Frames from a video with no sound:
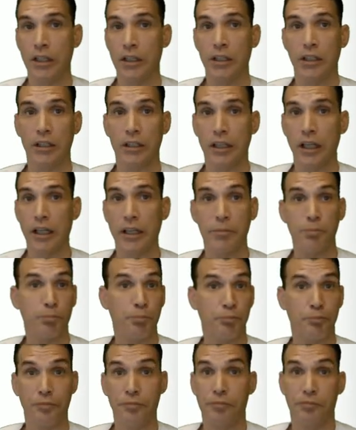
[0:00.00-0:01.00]
looked like
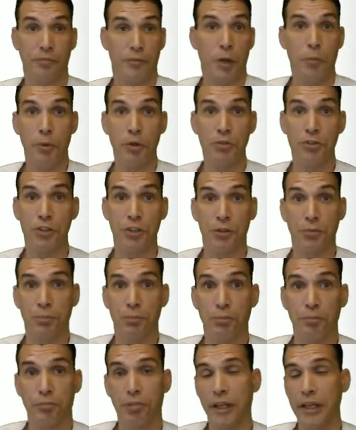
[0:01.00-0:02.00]
Ubuntu,
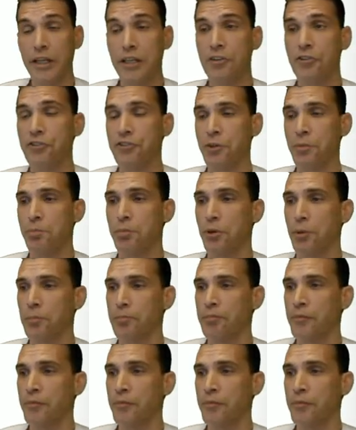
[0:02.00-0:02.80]
plain and simple.